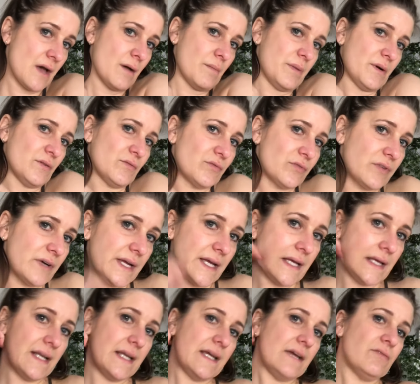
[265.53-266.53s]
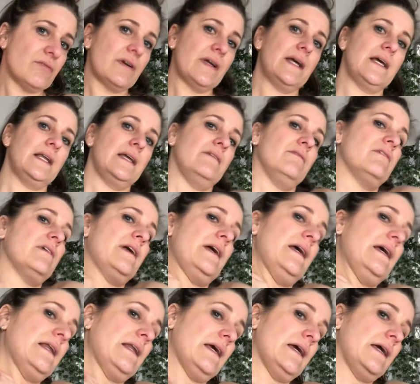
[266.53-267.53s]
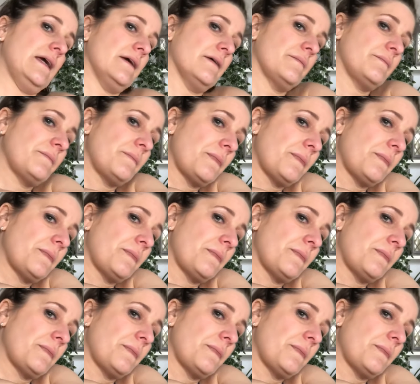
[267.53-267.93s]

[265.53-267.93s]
But really, really, really